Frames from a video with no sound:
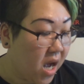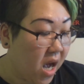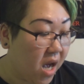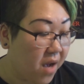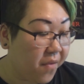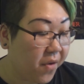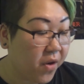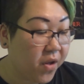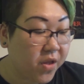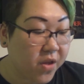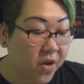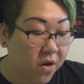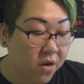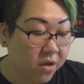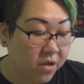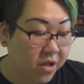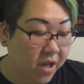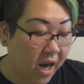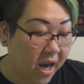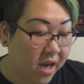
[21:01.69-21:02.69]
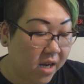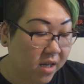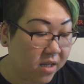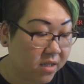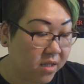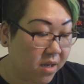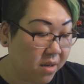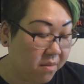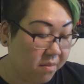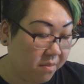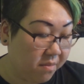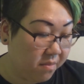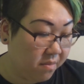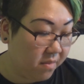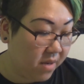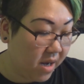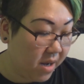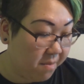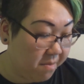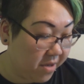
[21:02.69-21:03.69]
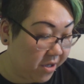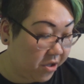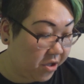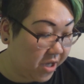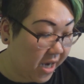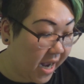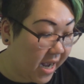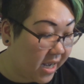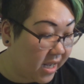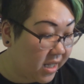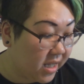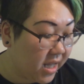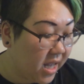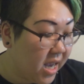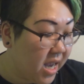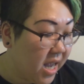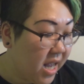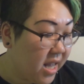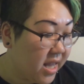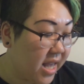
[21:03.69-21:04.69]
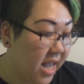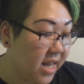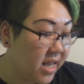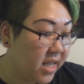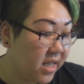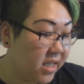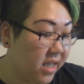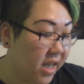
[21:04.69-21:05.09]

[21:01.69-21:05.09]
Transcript: of her third child, Michelle, that the